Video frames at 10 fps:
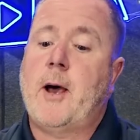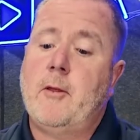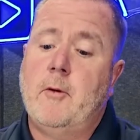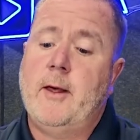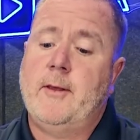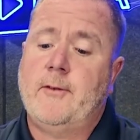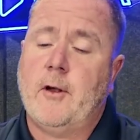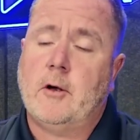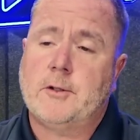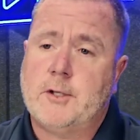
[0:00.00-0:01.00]
By the way, these
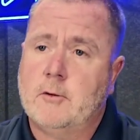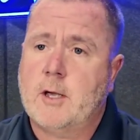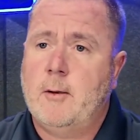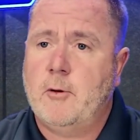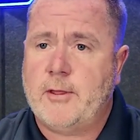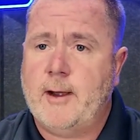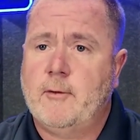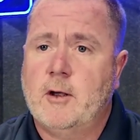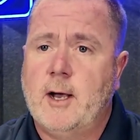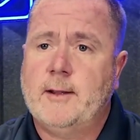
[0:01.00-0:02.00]
also come with
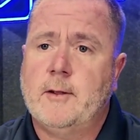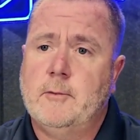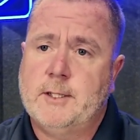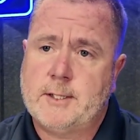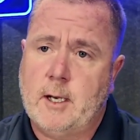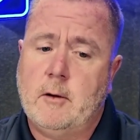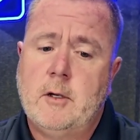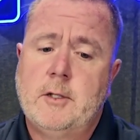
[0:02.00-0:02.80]
every light that we sell.